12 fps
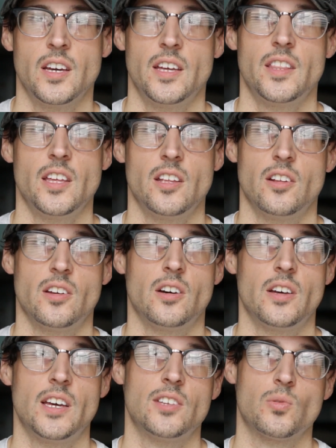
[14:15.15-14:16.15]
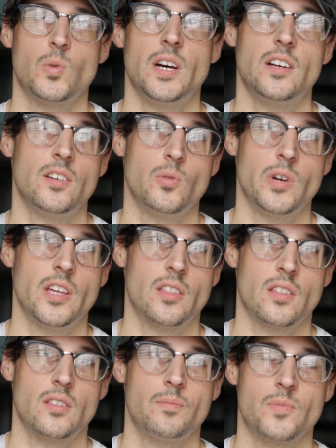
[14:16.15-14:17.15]
And then as well with
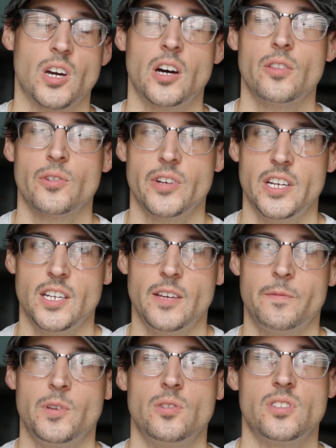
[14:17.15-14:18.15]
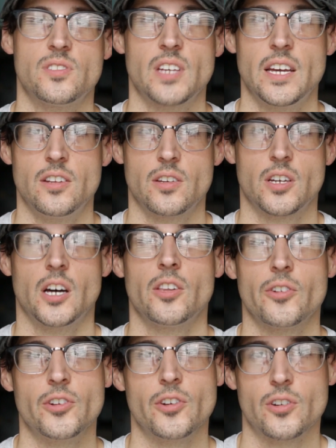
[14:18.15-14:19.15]
coloring, if you decide to
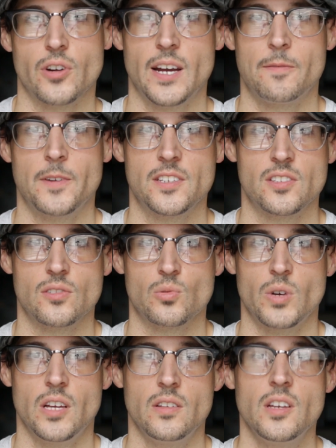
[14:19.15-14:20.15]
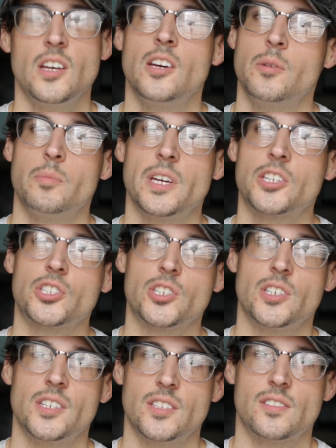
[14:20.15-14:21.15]
color your graphics as well, make sure
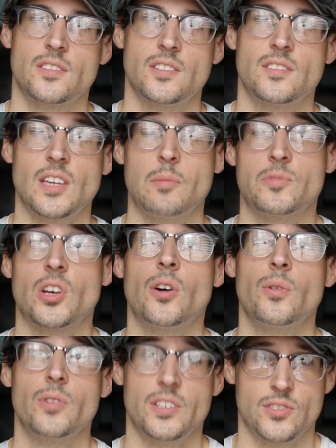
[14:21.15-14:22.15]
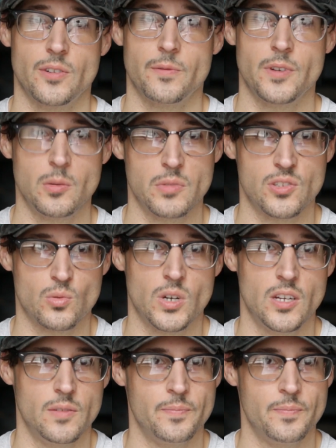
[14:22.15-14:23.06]
it's the same tone as your film as well.